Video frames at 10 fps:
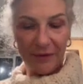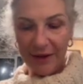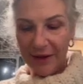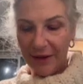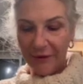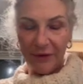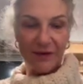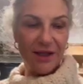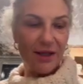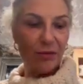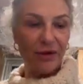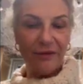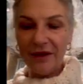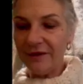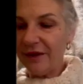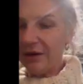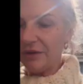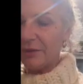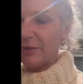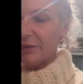If you've seen the previous
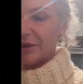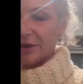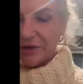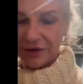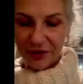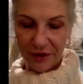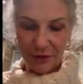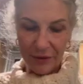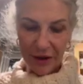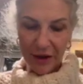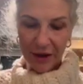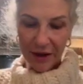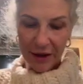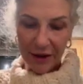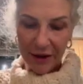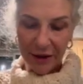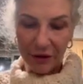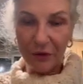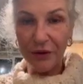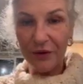videos with regards to the
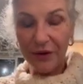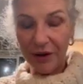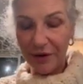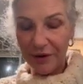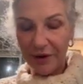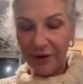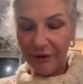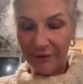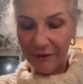grocery hauls that I've